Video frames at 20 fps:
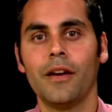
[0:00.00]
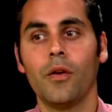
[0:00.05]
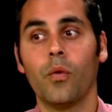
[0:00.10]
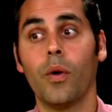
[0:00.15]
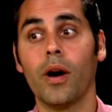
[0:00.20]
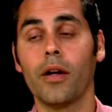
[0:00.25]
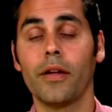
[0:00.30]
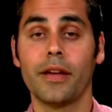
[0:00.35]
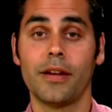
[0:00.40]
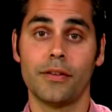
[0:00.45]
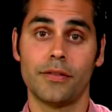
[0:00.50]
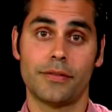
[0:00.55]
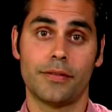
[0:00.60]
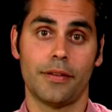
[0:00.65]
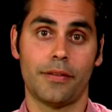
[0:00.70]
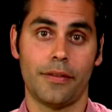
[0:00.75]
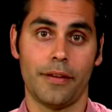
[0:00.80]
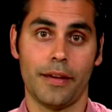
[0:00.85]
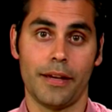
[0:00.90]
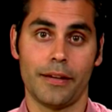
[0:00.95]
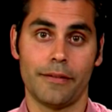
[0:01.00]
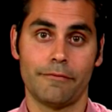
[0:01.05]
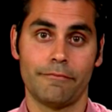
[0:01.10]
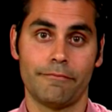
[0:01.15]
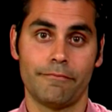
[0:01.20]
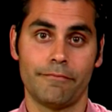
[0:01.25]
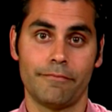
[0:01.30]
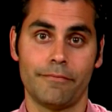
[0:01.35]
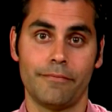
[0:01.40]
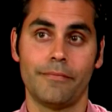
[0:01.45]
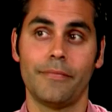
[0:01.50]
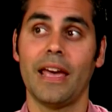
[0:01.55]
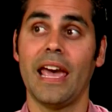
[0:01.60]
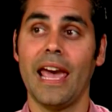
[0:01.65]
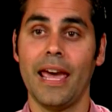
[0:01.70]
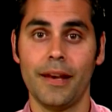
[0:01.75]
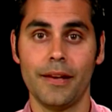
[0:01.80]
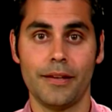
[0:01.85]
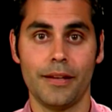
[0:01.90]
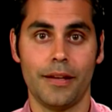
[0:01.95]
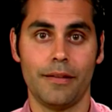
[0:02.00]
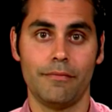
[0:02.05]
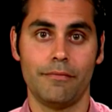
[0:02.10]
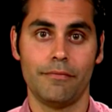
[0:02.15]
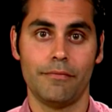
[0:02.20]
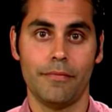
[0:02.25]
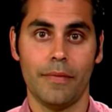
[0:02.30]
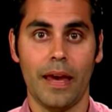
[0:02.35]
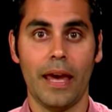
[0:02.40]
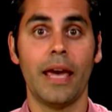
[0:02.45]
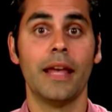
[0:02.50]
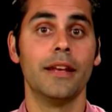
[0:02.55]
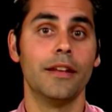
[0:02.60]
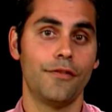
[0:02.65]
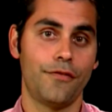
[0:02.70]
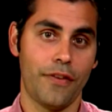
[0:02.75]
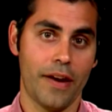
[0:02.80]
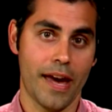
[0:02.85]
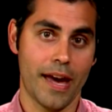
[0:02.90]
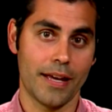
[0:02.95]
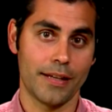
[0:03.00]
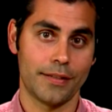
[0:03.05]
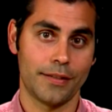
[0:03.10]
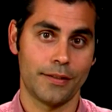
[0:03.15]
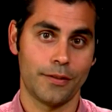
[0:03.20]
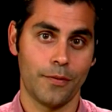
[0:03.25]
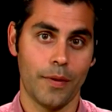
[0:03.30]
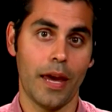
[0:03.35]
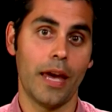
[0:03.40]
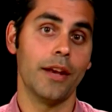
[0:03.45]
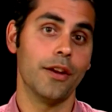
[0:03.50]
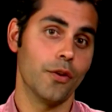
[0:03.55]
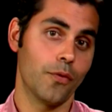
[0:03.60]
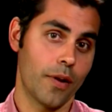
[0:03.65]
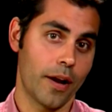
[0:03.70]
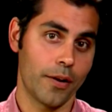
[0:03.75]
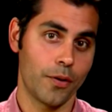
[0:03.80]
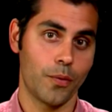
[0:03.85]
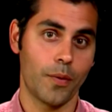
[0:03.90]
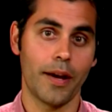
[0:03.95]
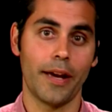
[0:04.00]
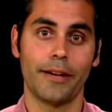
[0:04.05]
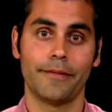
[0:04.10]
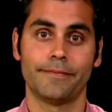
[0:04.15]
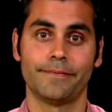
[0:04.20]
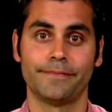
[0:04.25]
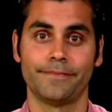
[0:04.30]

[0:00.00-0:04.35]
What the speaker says: Well, here's the thing. End it. End it fast. End it right away.